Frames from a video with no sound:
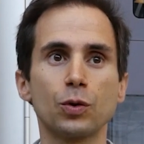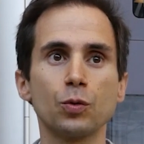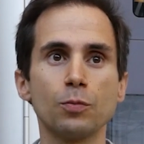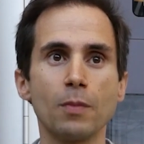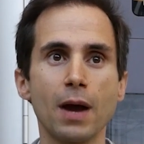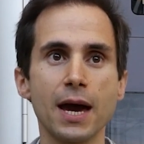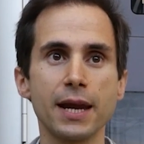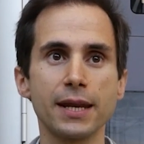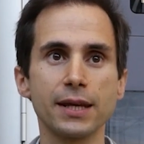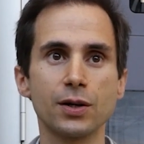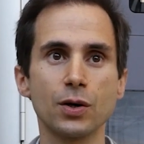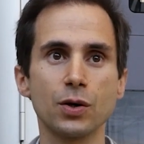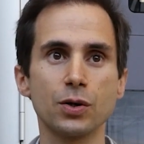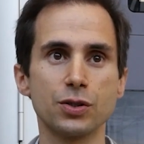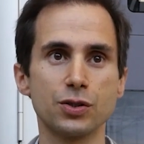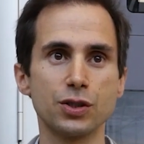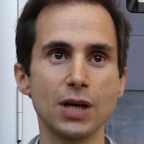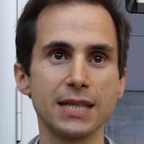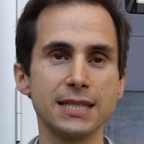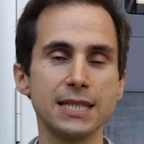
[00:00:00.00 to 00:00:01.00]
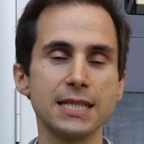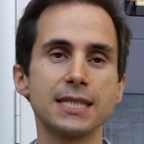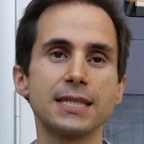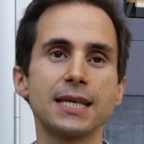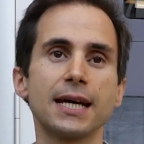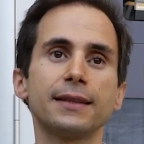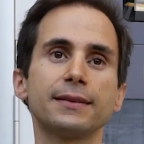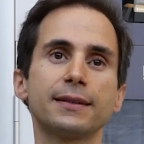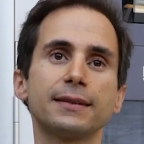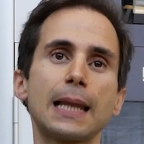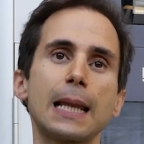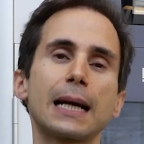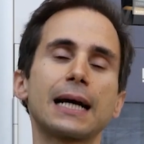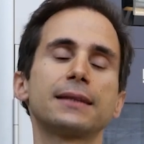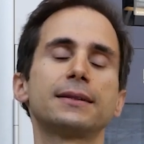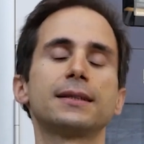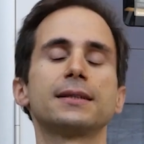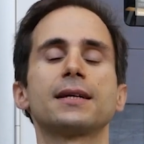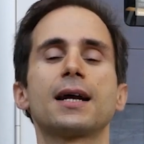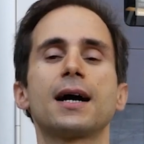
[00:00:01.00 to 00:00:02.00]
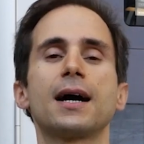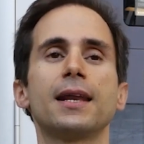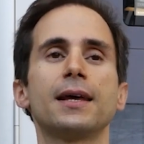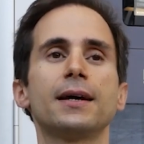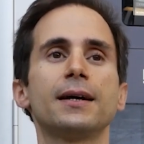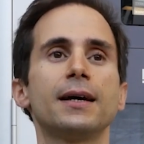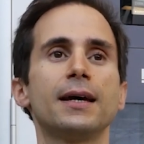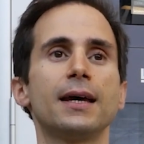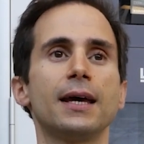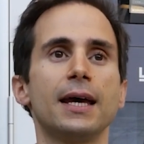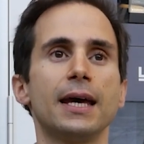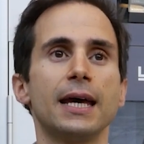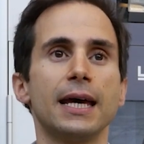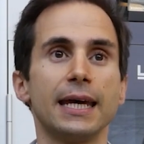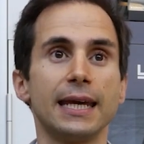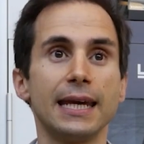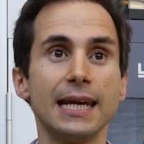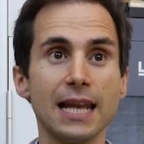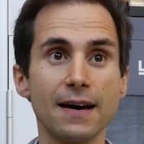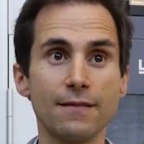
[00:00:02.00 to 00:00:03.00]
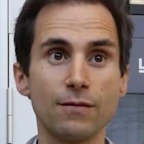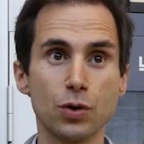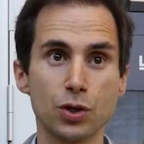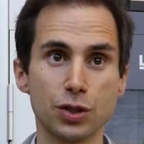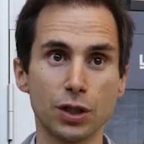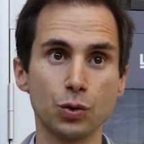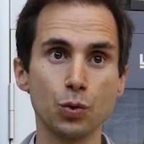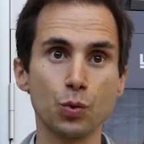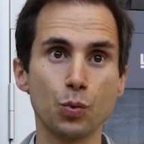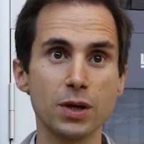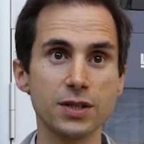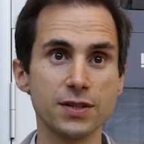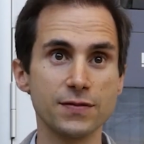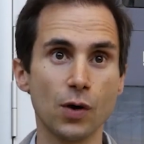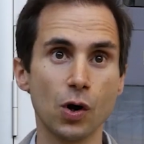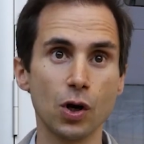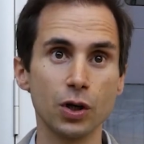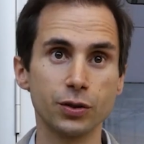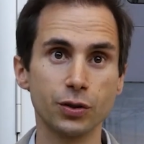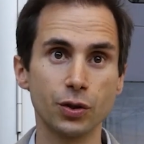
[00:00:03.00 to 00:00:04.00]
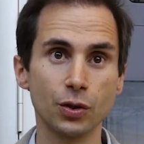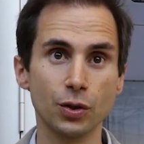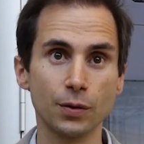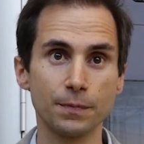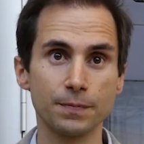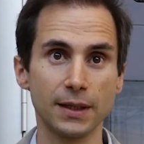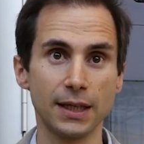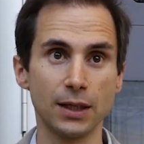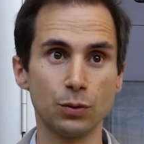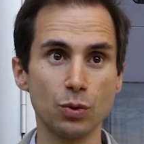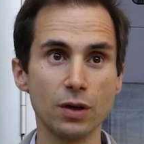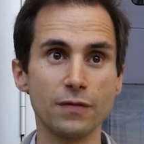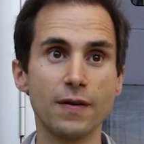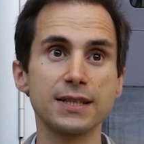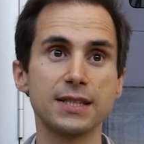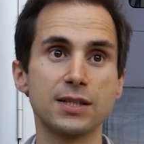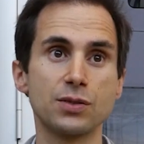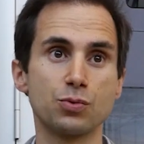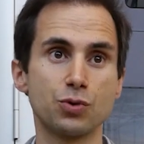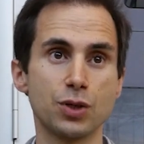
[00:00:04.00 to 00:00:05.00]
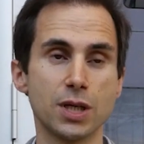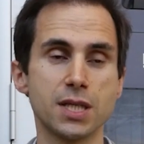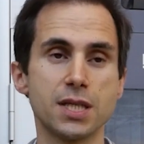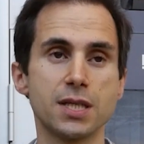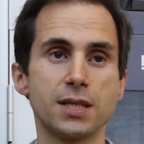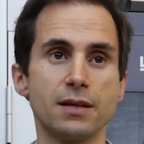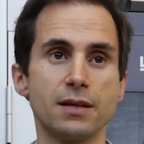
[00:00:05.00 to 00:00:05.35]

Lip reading: numerical model of the cathedral. The work was divided into two consecutive